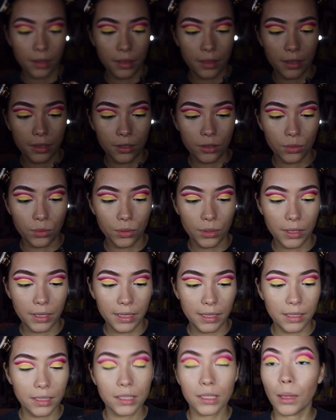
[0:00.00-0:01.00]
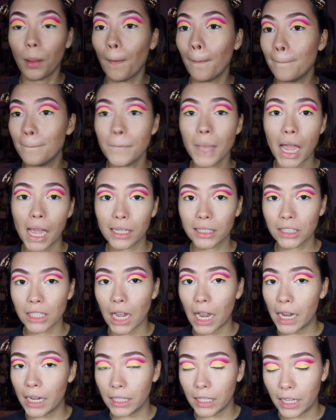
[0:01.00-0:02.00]
This one is matte
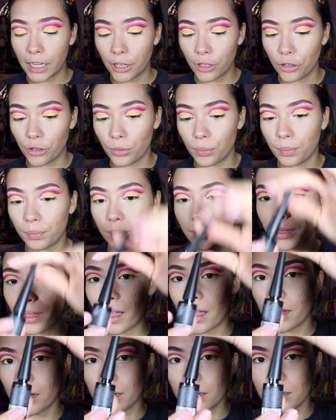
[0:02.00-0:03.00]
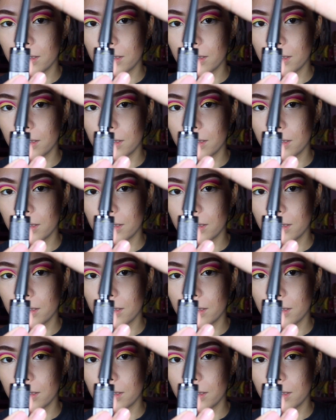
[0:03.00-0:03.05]
eyeliner black.